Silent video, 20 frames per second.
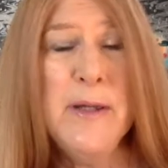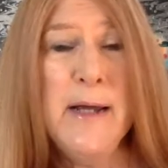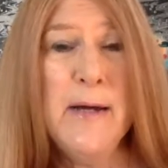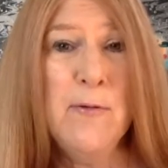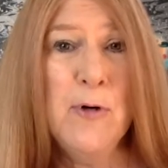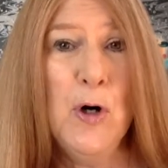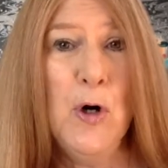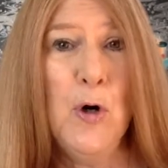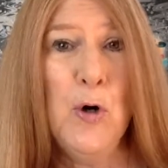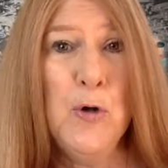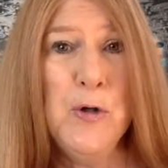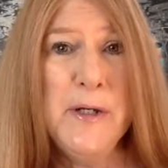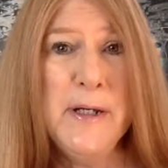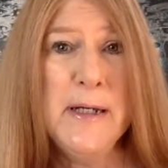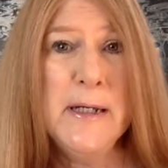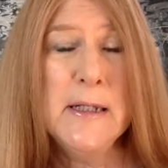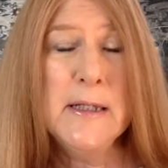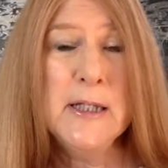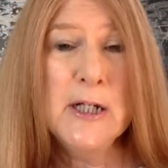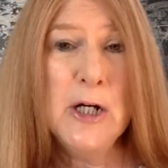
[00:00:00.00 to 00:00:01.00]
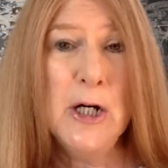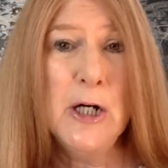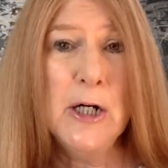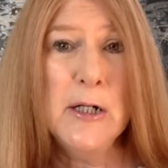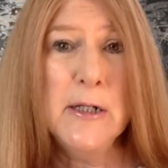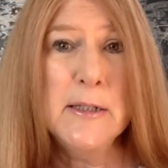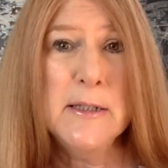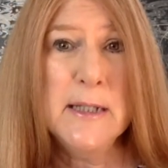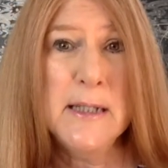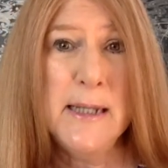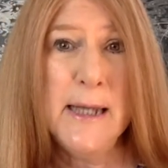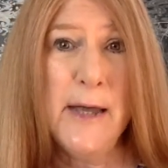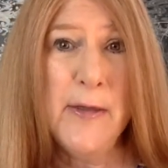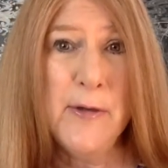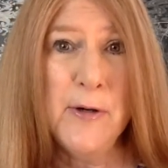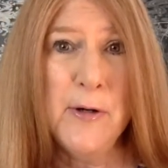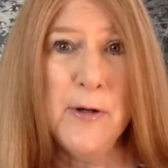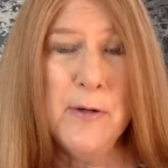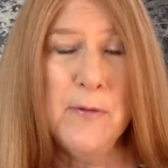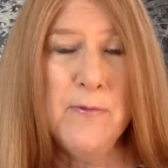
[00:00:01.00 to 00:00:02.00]
that were holding the car
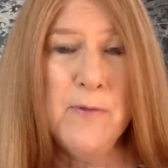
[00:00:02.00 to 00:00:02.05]
together